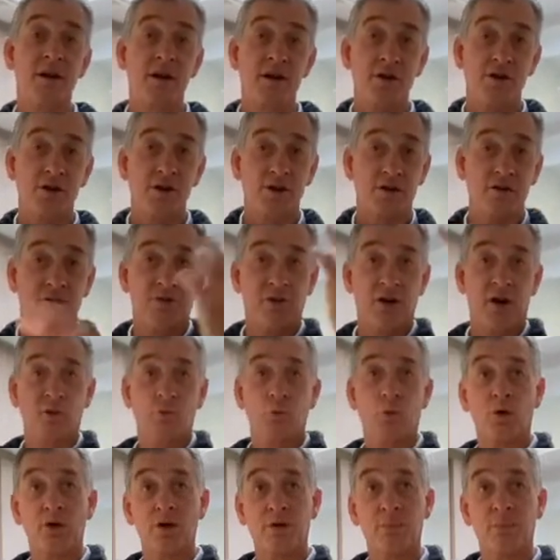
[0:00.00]
You're going to find
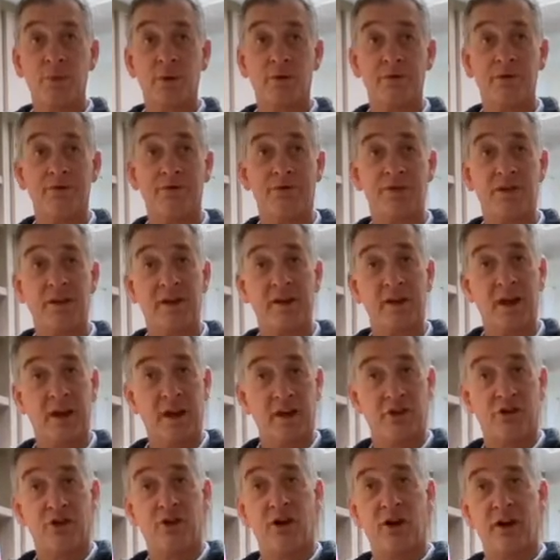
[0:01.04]
one above the near
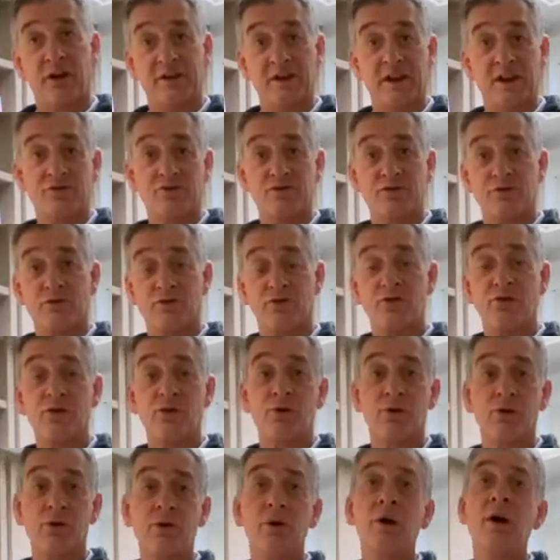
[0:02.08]
side entrance
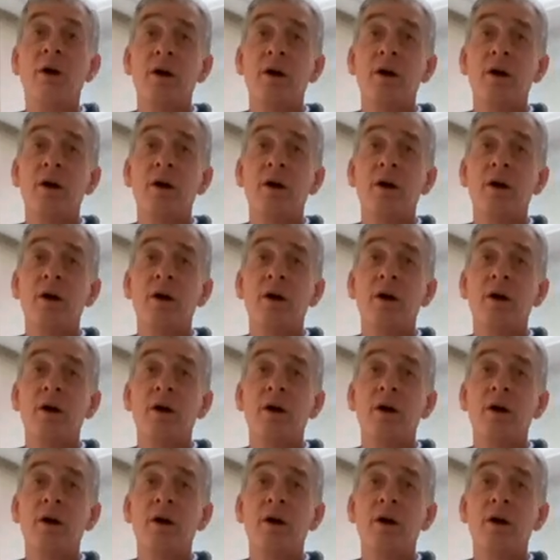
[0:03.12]
door,